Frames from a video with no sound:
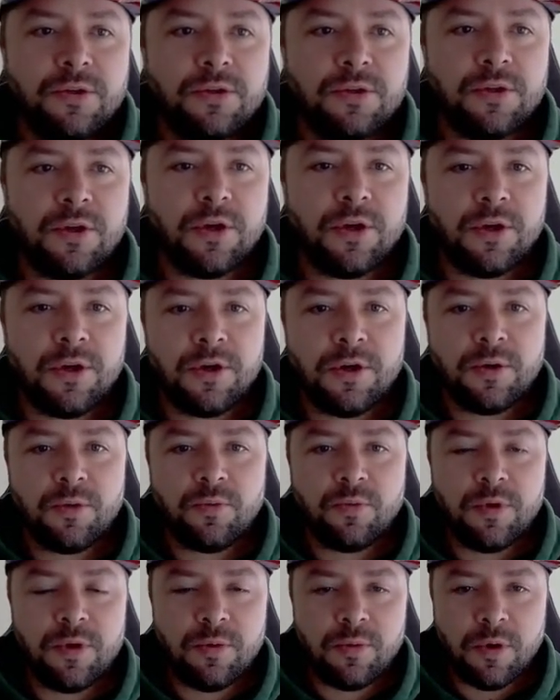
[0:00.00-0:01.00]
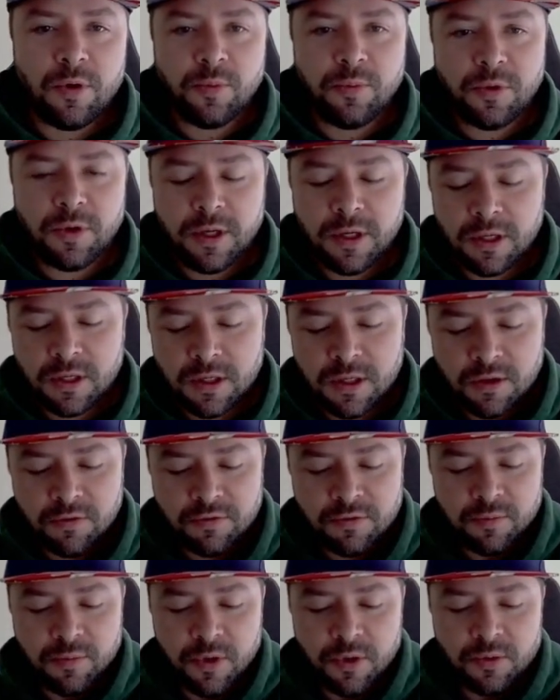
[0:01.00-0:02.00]
So we're opening
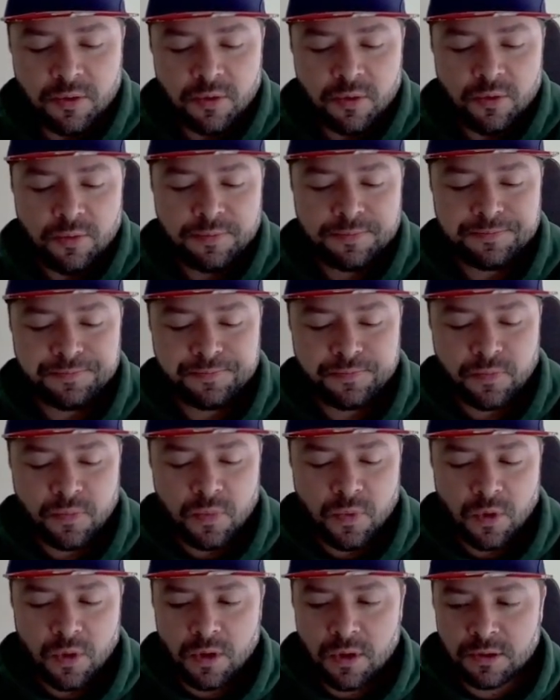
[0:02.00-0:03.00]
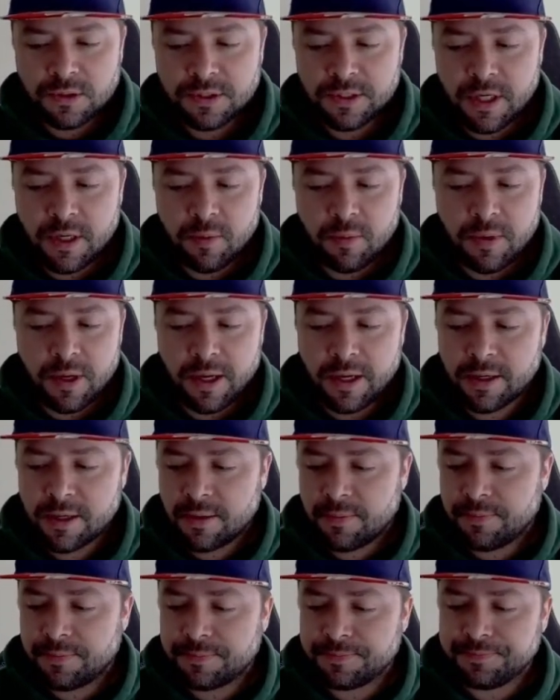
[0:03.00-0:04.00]
gift bundle. I'll start
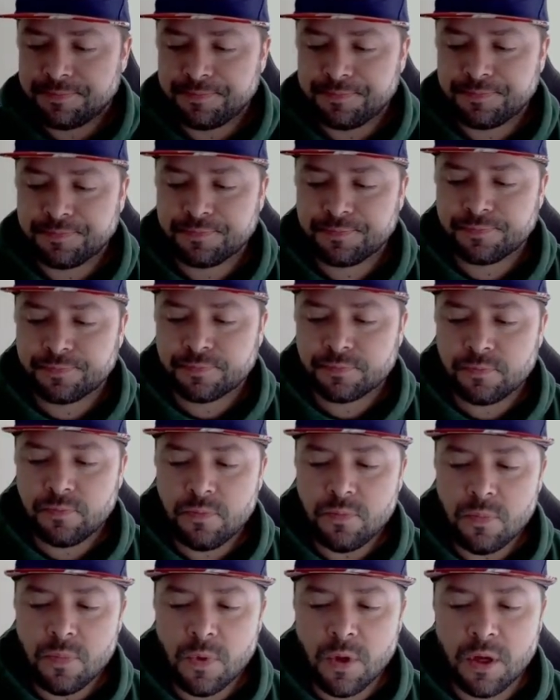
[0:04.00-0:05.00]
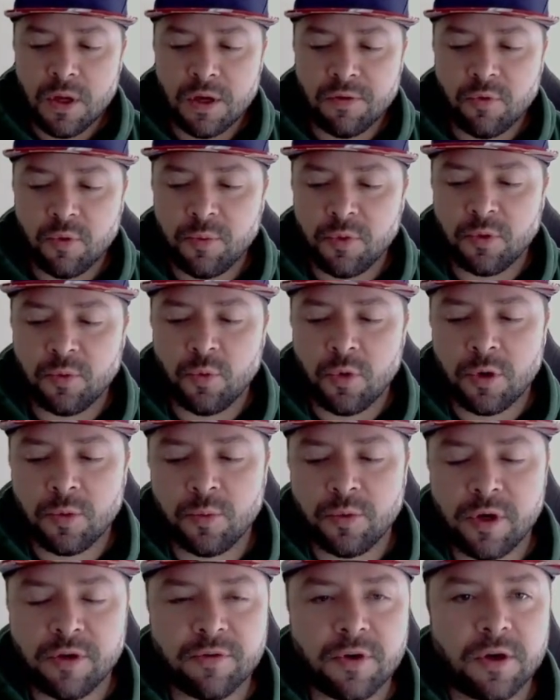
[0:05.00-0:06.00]
back. I've opened
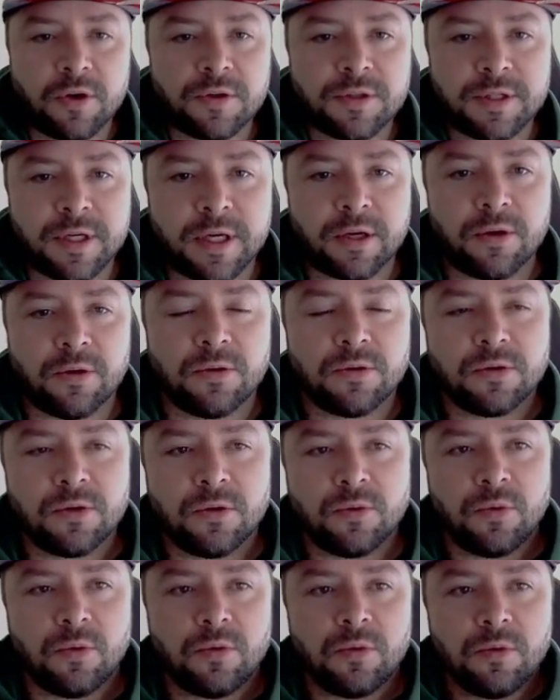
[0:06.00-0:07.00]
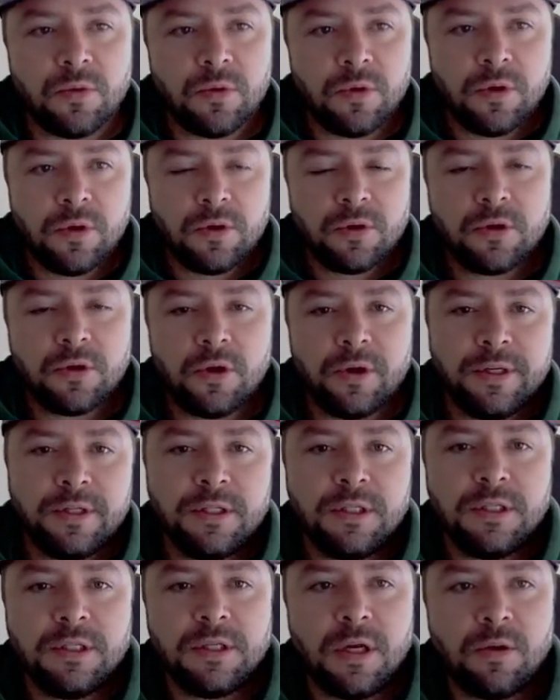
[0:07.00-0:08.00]
one, but I've got a second, so we'll go in
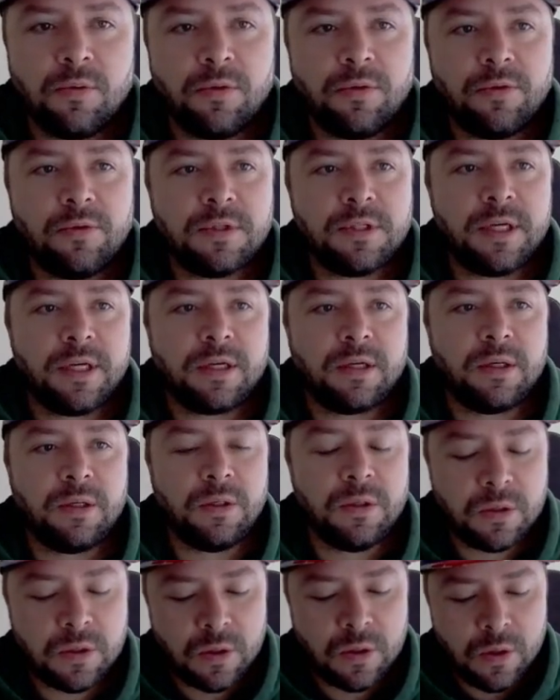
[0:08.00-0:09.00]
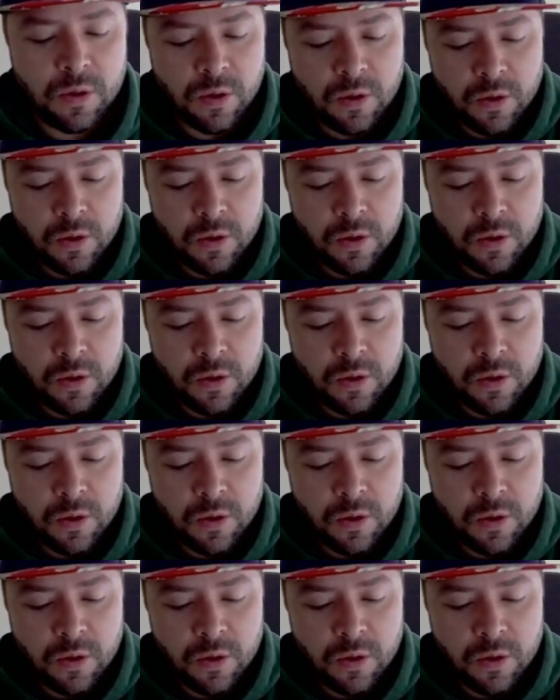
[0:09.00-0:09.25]
detail with the second.